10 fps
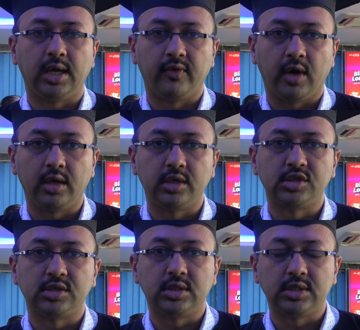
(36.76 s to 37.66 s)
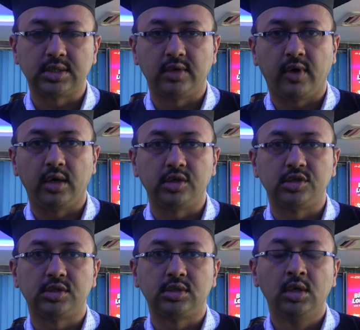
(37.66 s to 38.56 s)
the advantages, the
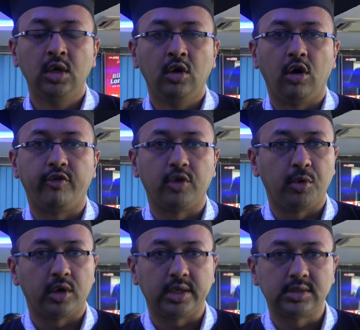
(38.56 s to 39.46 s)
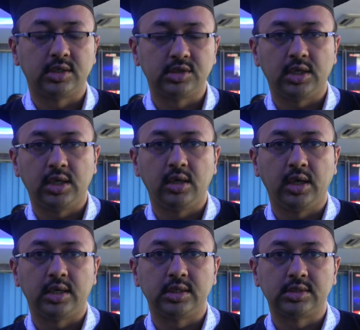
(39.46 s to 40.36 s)
disadvantages of robotic surgery.
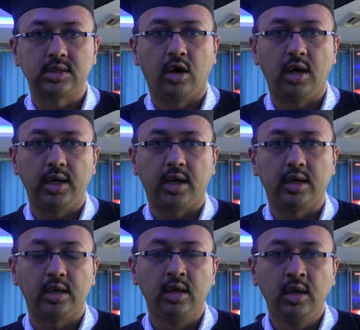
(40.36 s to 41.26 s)
It is all done.